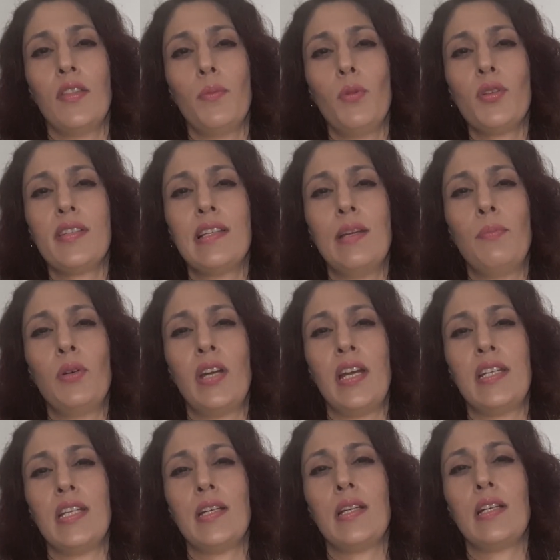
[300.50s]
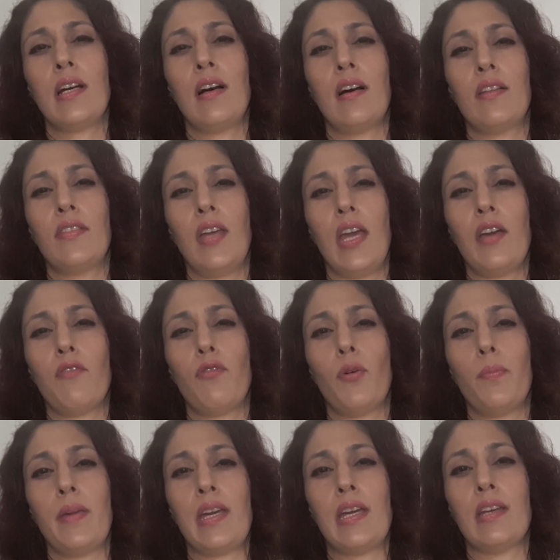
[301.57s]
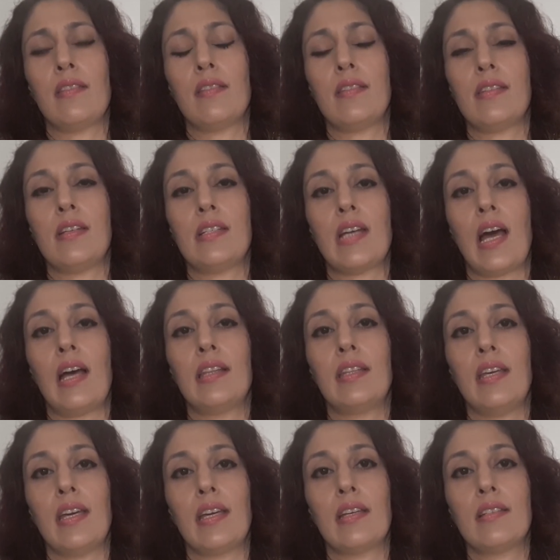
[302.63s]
the most liberating thing for me in this entire thing